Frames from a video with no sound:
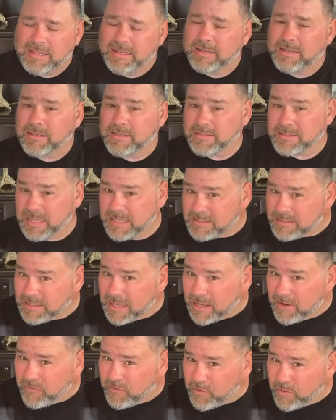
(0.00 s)
Does that
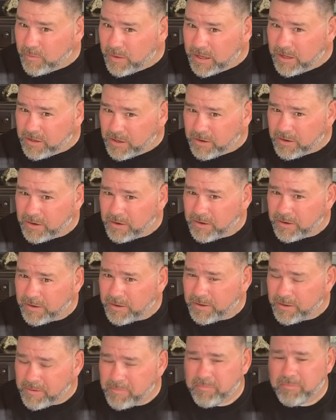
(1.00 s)
sound familiar?
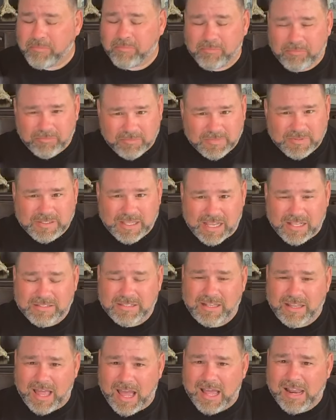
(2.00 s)
Sounds
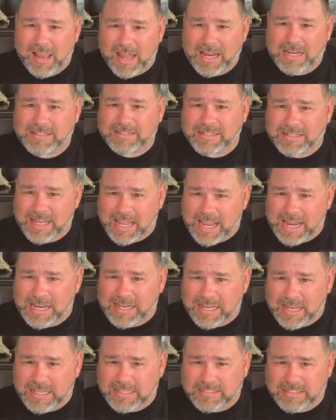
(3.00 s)
a lot like today,
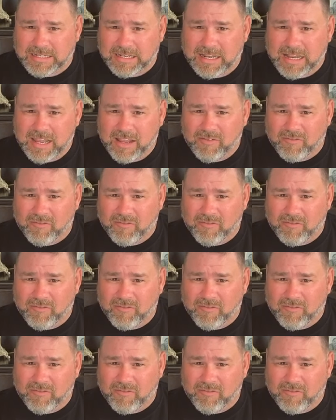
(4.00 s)
doesn't it?